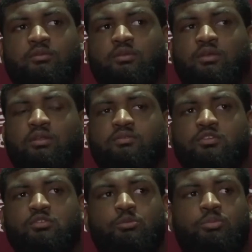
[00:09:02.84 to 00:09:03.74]
an
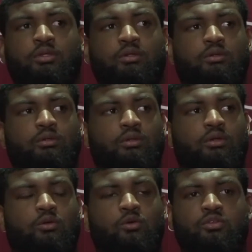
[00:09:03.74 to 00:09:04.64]
individual player.
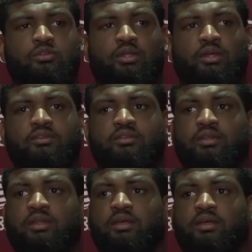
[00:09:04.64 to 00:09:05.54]
Of course, like I
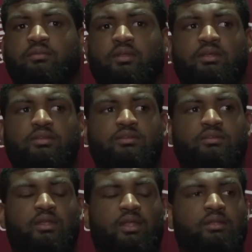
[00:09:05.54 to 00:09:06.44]
said, I have things
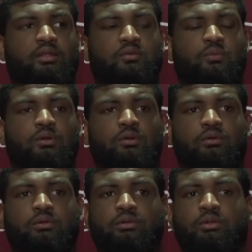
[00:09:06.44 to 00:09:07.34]
that I need to work
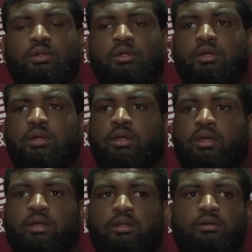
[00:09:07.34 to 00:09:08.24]
on.
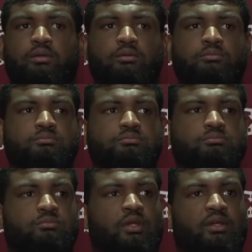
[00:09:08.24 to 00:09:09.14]
And
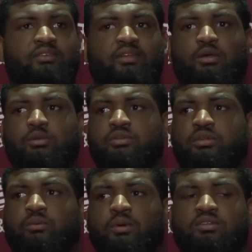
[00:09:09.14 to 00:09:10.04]
like I said, I was
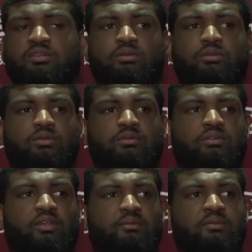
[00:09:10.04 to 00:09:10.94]
sick watching the
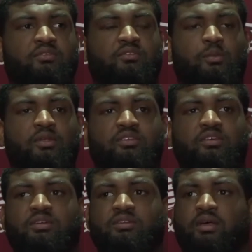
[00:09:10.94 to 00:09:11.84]
tape just for
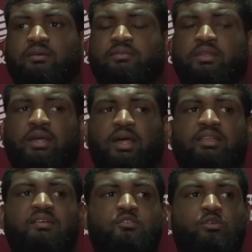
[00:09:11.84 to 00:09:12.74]
myself because I feel like I
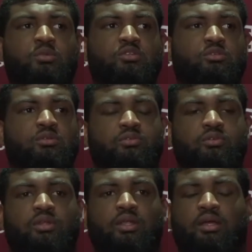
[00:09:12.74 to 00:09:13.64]
left so much on the
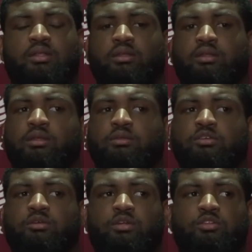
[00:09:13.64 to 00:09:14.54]
field that I could have did
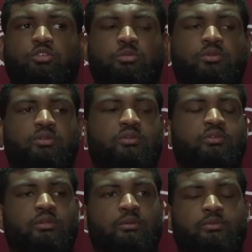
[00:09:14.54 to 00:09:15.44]
to contribute to the
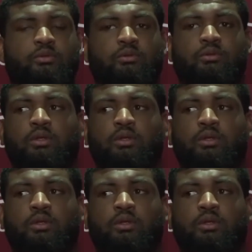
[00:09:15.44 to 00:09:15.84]
team. So,